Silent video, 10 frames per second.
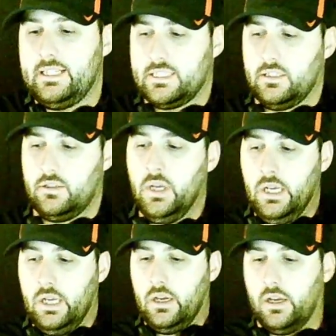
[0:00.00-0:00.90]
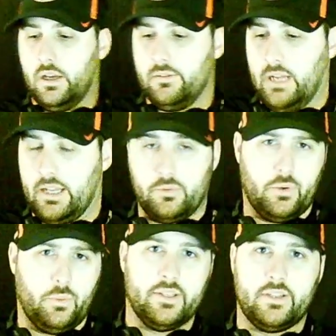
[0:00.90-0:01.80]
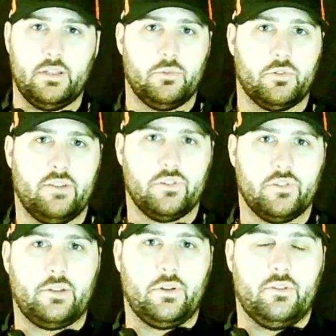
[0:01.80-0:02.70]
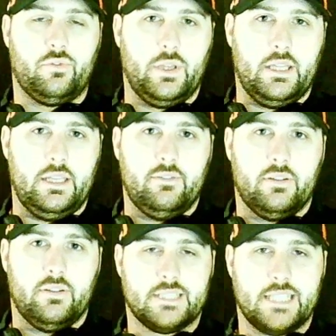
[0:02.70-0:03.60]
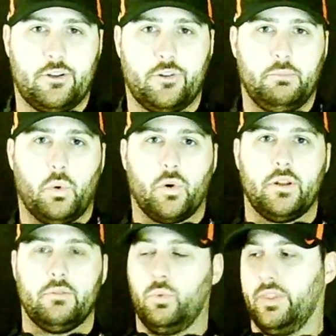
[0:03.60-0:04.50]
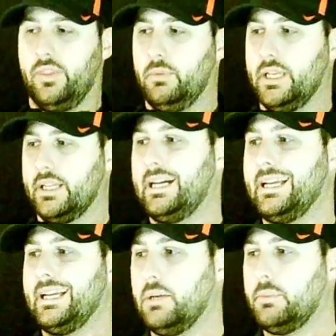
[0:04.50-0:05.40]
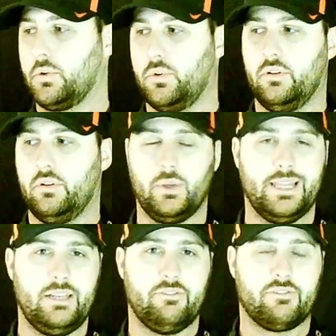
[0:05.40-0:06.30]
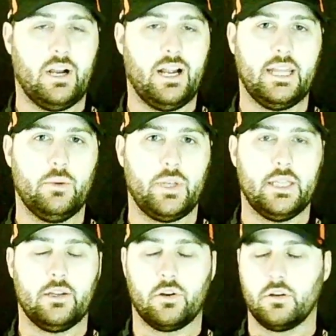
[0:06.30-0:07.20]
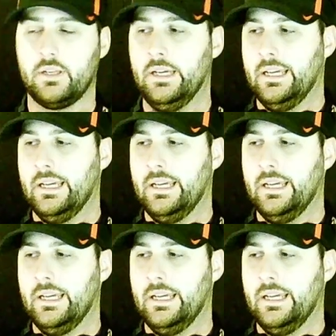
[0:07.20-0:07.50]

So I don't know when the team travels. I don't know if we leave Saturday morning with it being a night game. I don't know if we leave Friday and we get there early.